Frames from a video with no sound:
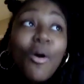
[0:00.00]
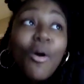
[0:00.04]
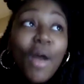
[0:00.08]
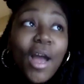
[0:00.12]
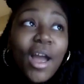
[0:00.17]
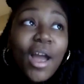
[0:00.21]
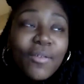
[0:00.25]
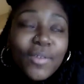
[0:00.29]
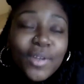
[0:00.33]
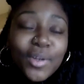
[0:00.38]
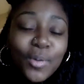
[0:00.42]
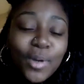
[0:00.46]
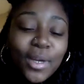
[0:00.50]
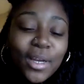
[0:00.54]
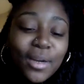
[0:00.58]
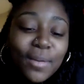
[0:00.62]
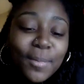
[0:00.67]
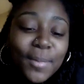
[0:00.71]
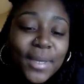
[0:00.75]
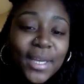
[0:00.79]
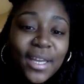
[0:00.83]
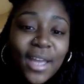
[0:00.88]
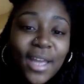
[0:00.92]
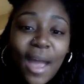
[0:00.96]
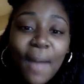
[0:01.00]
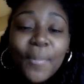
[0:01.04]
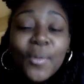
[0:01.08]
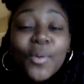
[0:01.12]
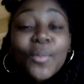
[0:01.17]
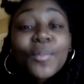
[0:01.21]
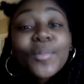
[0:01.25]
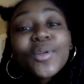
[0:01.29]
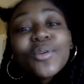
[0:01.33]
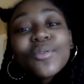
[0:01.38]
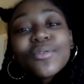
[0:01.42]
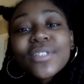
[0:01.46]
everywhere, man.
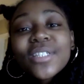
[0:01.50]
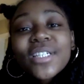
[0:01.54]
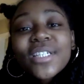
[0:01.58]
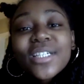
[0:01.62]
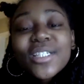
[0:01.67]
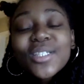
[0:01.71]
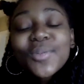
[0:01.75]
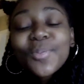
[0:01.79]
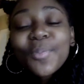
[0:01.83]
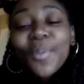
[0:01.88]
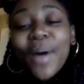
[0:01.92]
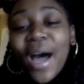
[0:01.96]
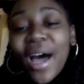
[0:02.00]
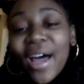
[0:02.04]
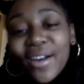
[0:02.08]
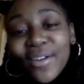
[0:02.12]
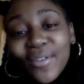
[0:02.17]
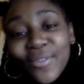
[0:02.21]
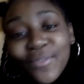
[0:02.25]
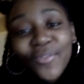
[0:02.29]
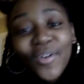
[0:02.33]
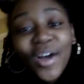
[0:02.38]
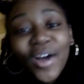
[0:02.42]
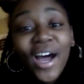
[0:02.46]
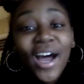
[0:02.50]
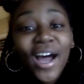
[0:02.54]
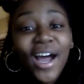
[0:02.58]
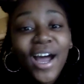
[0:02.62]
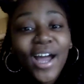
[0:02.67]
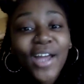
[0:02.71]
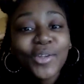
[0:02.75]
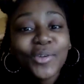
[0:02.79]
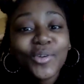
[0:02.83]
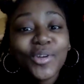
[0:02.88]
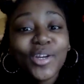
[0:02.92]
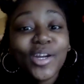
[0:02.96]
Apple Music,
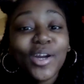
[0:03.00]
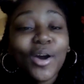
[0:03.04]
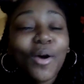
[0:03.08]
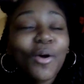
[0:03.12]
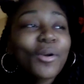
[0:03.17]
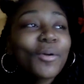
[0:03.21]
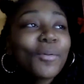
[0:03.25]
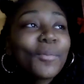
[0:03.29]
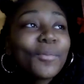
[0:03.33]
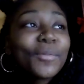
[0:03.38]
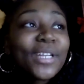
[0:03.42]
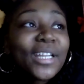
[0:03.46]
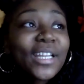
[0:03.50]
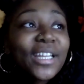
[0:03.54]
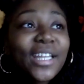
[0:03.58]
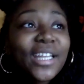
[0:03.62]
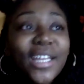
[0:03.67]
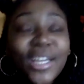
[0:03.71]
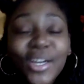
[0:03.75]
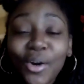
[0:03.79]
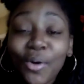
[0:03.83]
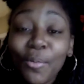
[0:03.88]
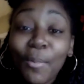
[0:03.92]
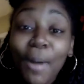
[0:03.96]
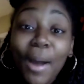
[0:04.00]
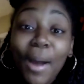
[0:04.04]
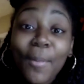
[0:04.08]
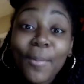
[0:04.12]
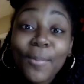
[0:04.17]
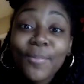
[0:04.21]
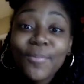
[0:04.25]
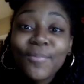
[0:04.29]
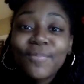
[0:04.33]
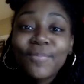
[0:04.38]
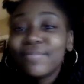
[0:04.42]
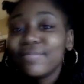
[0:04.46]
Spotify. You can go to the link on
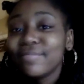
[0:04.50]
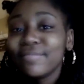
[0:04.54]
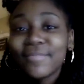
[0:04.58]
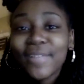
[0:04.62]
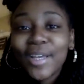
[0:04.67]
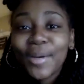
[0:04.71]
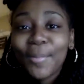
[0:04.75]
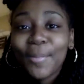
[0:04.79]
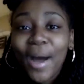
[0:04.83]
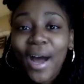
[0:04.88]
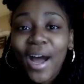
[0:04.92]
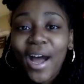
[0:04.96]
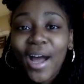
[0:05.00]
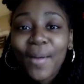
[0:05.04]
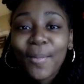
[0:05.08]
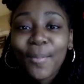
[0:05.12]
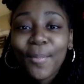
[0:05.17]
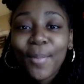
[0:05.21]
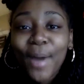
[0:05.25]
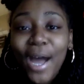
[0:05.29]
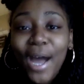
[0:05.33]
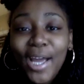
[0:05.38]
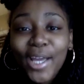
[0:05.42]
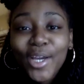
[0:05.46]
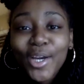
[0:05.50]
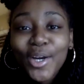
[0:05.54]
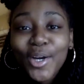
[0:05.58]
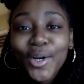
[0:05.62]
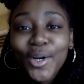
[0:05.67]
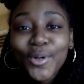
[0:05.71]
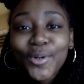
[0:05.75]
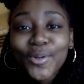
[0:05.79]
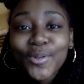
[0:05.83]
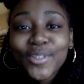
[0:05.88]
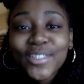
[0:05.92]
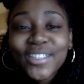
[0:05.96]
my
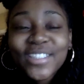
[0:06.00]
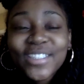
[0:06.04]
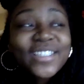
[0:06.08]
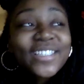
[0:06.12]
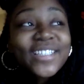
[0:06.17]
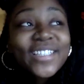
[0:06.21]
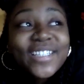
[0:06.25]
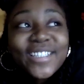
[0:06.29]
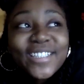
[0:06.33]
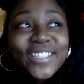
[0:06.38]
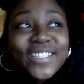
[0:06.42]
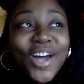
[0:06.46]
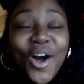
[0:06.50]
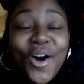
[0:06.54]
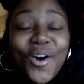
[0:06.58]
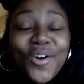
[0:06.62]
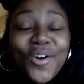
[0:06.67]
bios. It's all